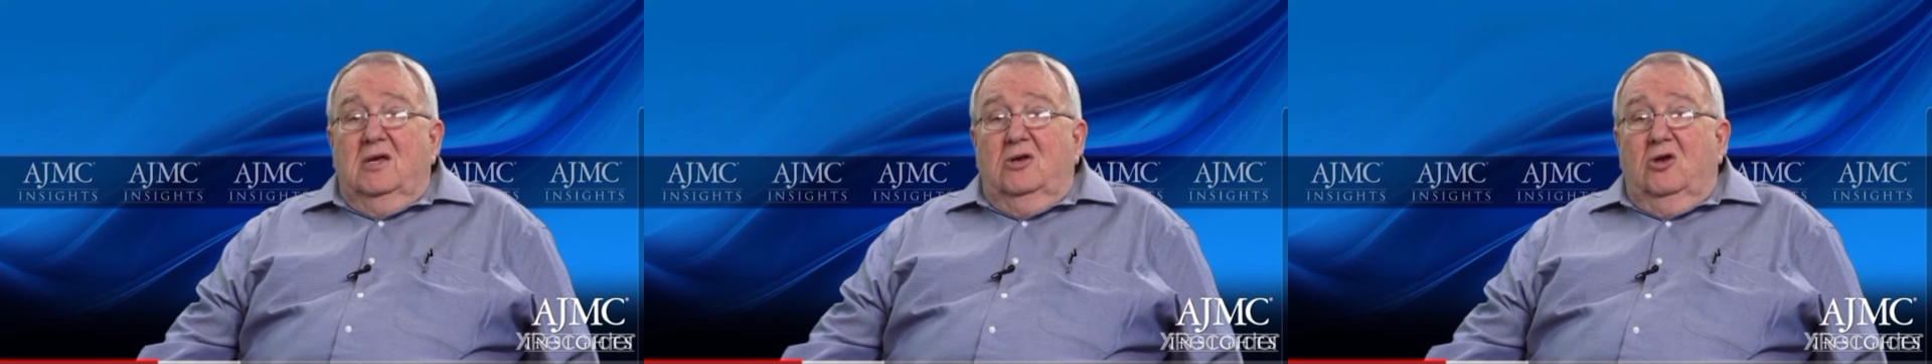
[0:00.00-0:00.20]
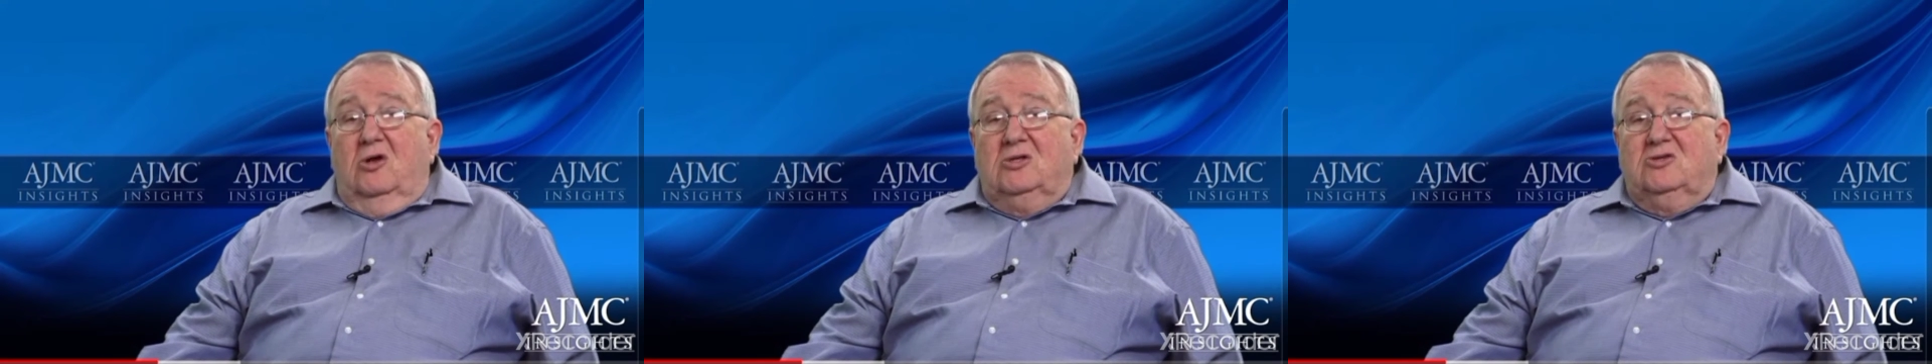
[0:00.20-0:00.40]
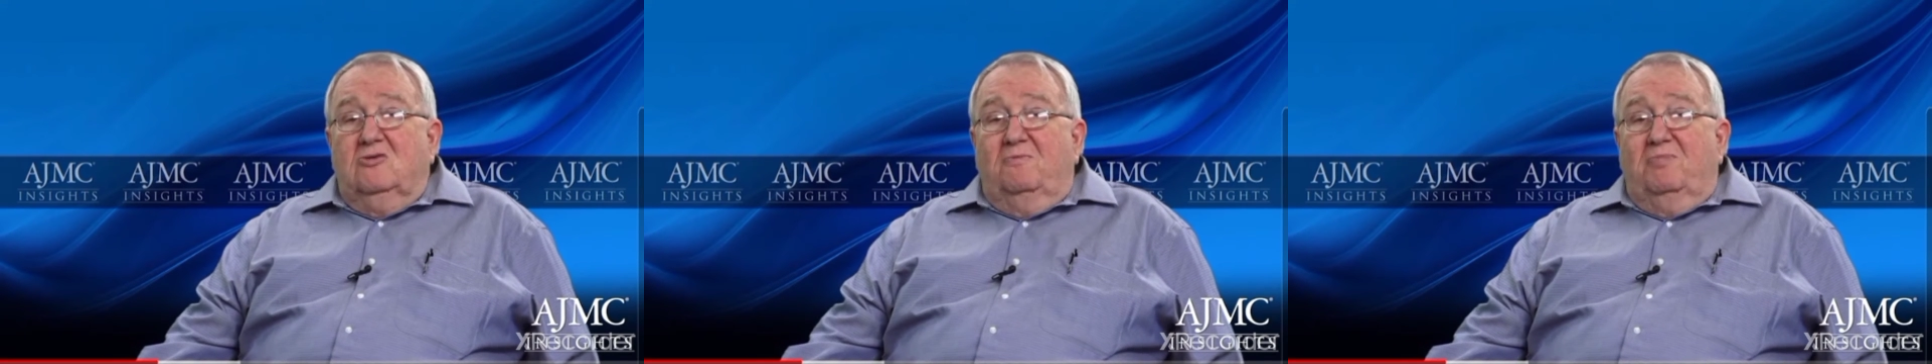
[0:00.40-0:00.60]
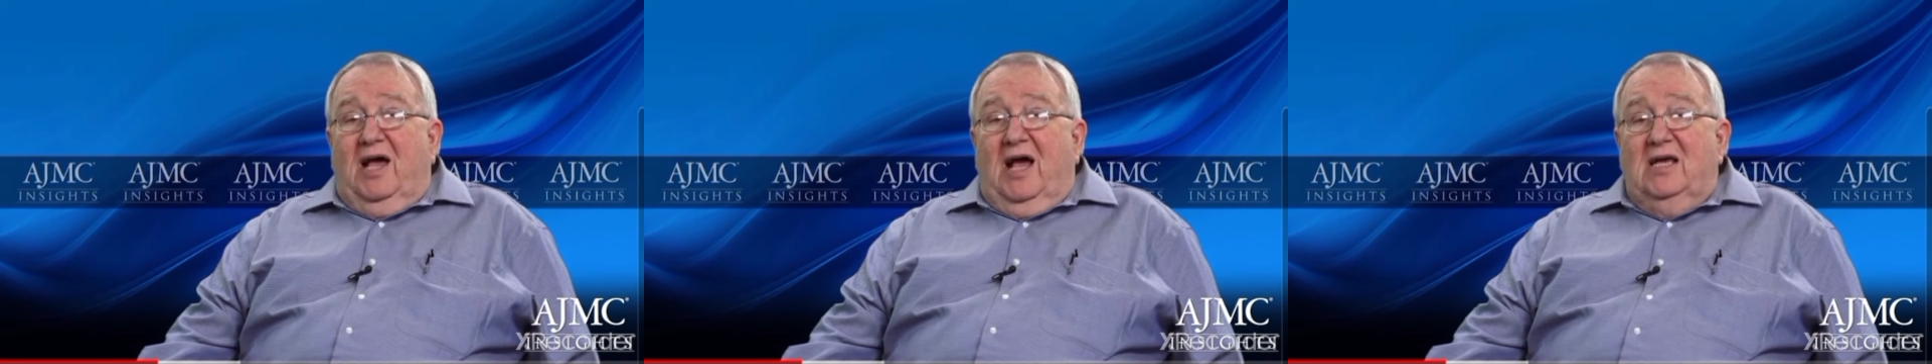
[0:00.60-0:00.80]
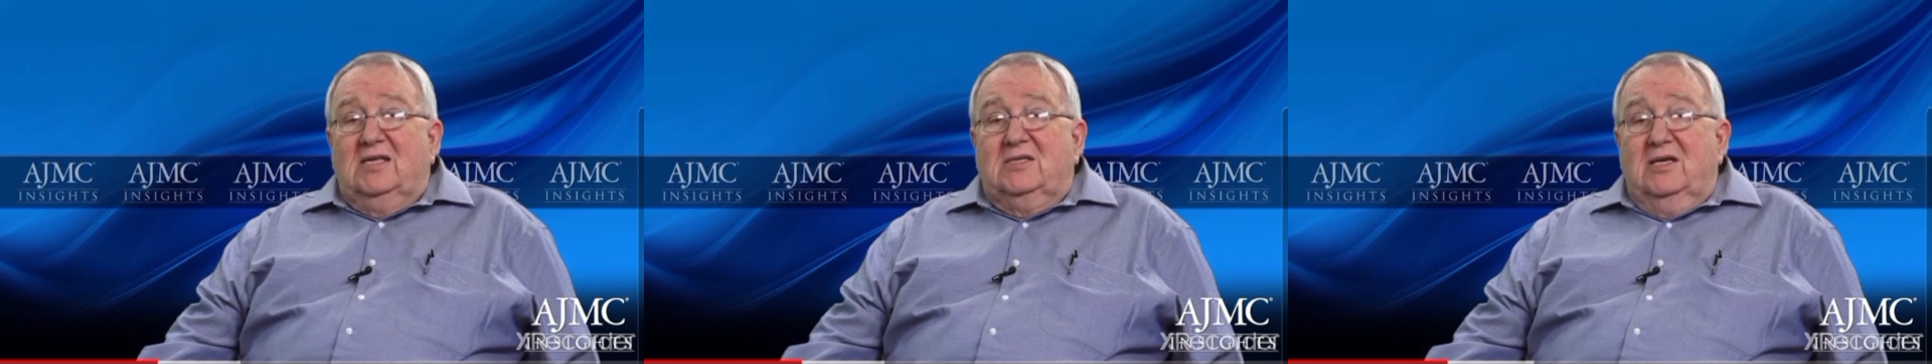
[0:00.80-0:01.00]
Not
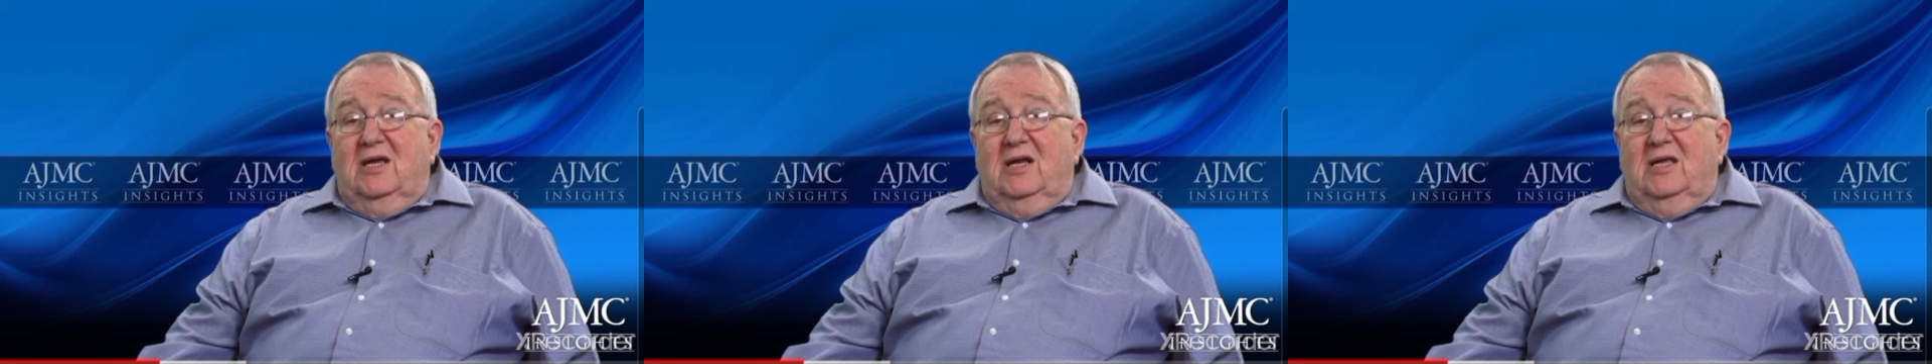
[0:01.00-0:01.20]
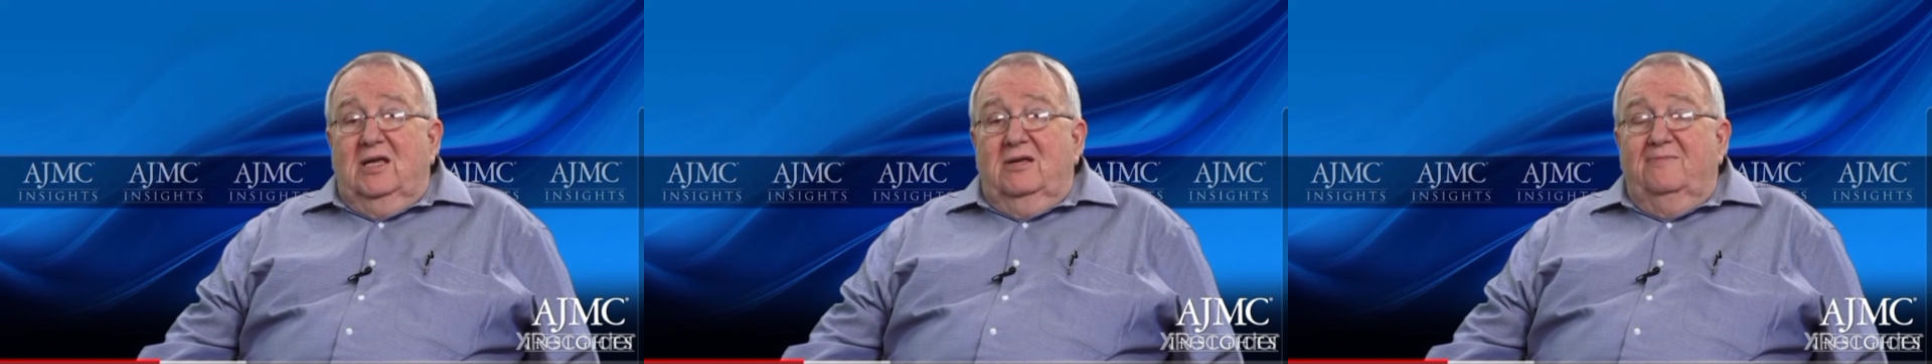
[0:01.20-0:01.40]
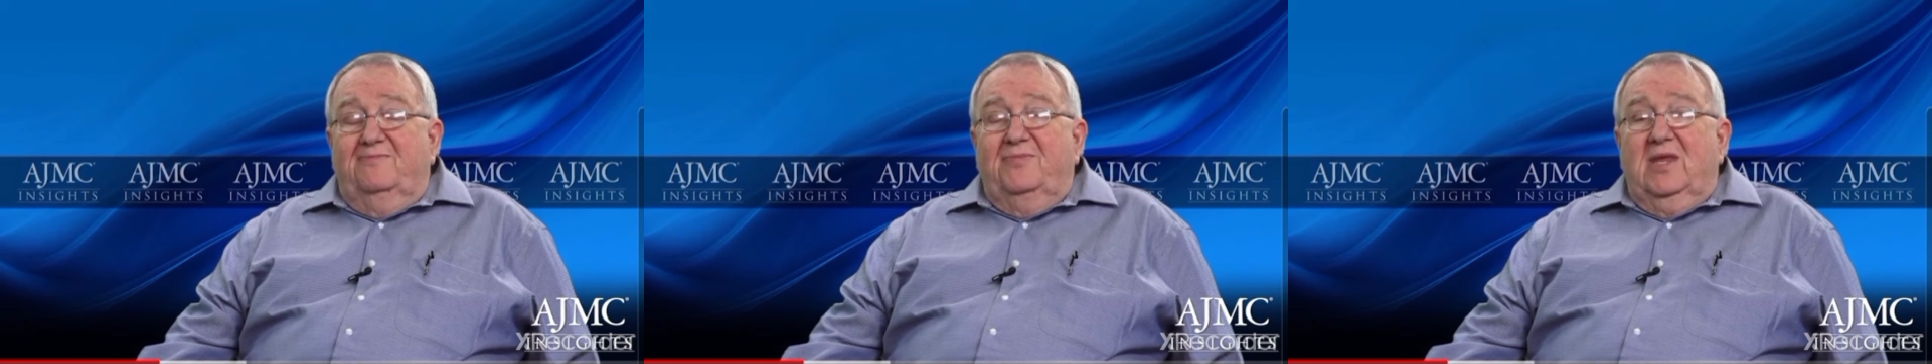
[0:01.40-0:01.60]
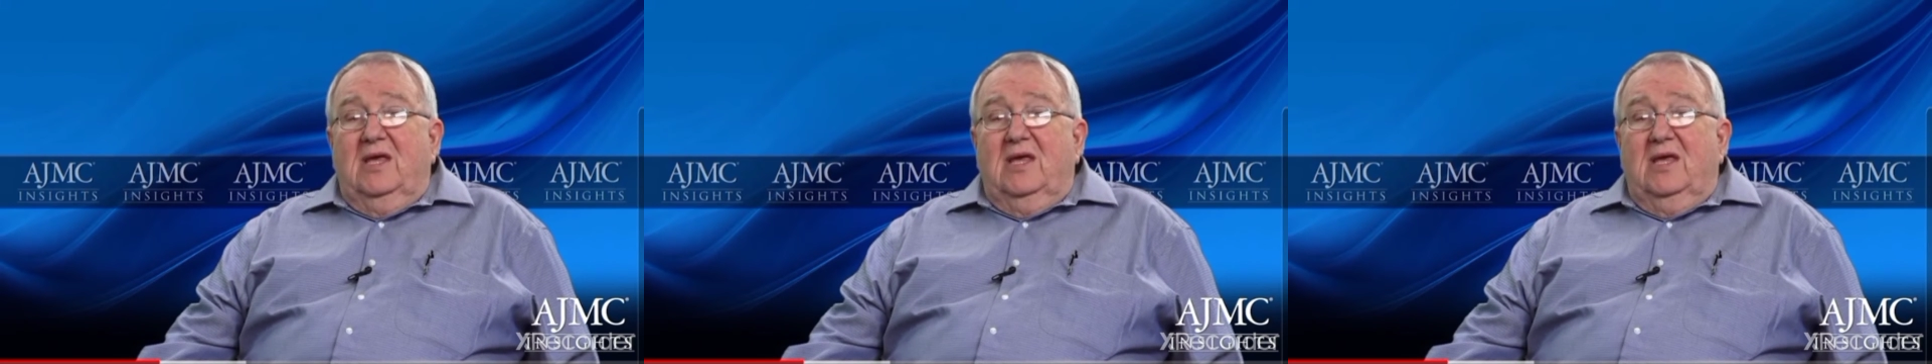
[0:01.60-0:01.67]
surprisingly,